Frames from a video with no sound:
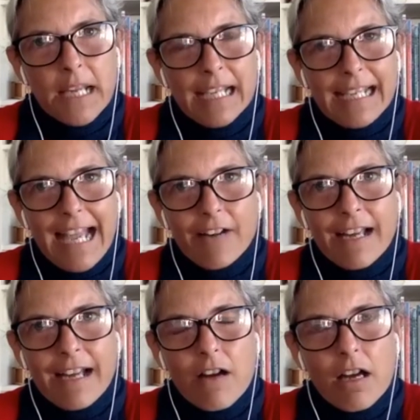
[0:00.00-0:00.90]
carry
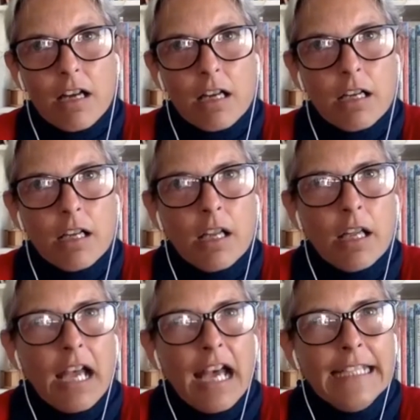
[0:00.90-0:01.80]
out an
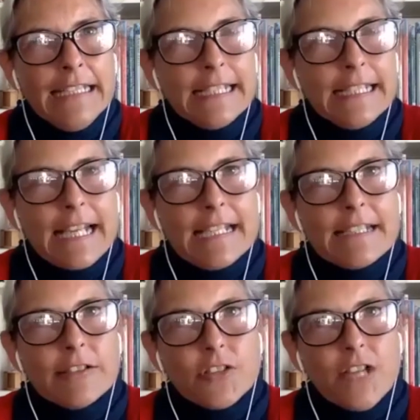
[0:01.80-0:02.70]
EDNA
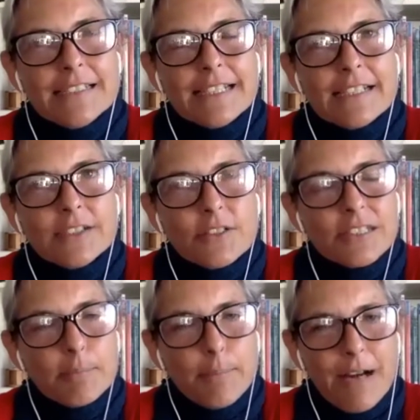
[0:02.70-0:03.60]
transect, so it's
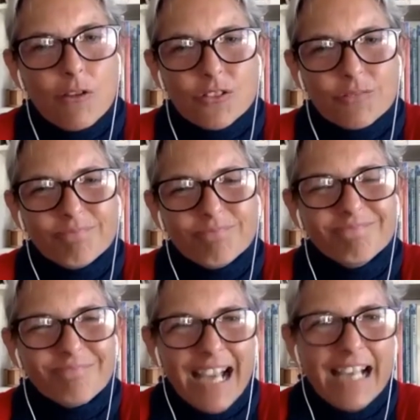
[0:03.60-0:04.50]
about
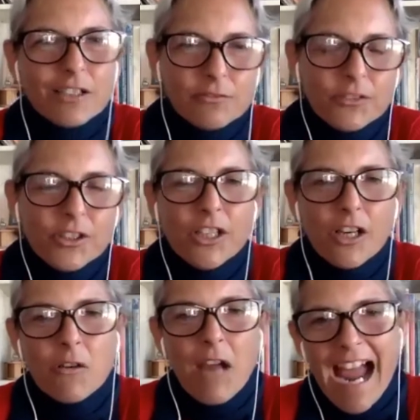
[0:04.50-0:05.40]
kind of, you
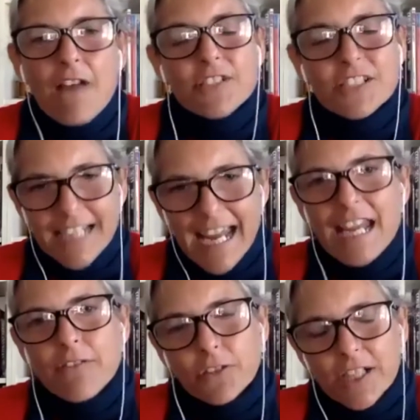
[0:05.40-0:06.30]
know, half a day
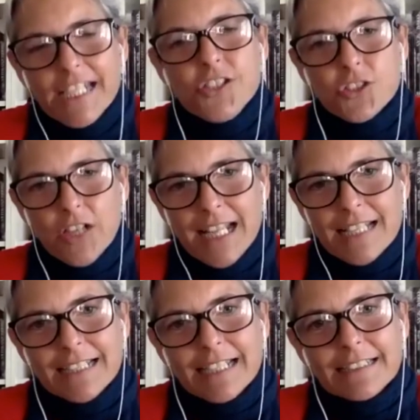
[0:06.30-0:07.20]
for each
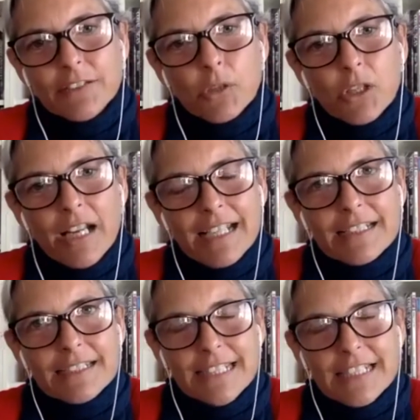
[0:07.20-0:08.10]
transect, and
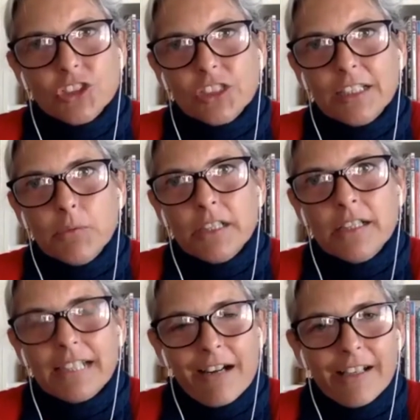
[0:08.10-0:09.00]
we're
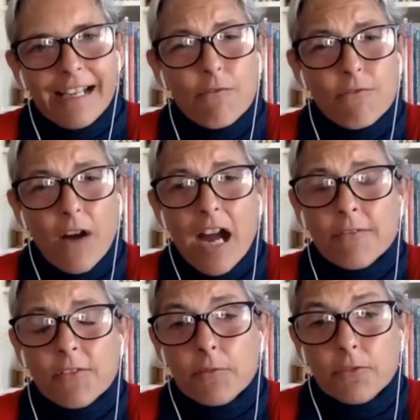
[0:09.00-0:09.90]
carrying out 5
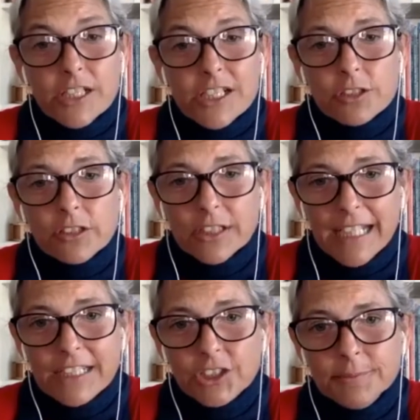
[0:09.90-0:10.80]
of them for each
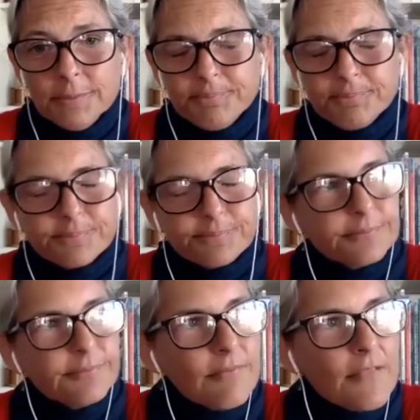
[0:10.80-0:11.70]
location.
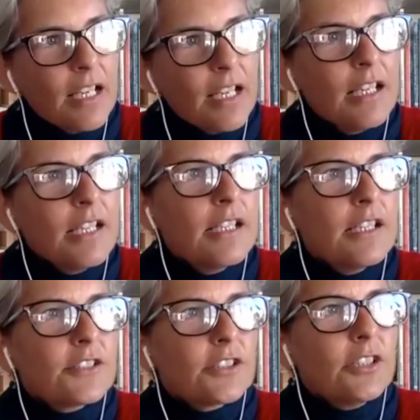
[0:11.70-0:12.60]

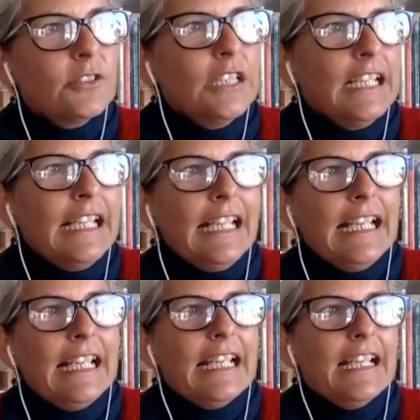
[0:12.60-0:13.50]
So
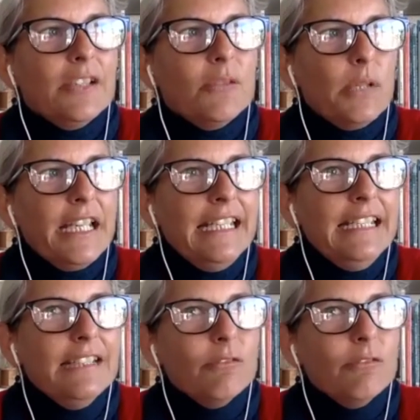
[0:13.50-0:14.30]
we